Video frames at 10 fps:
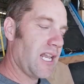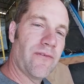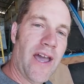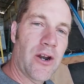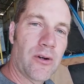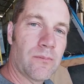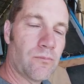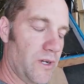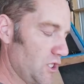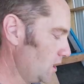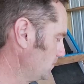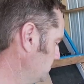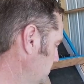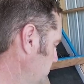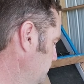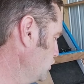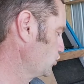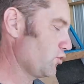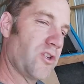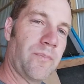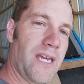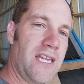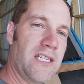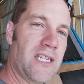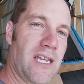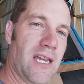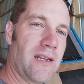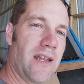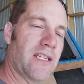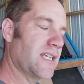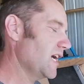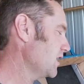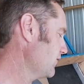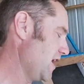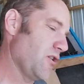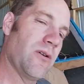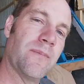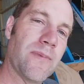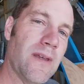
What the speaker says: elevator. We dump bushels of peas in, and this elevator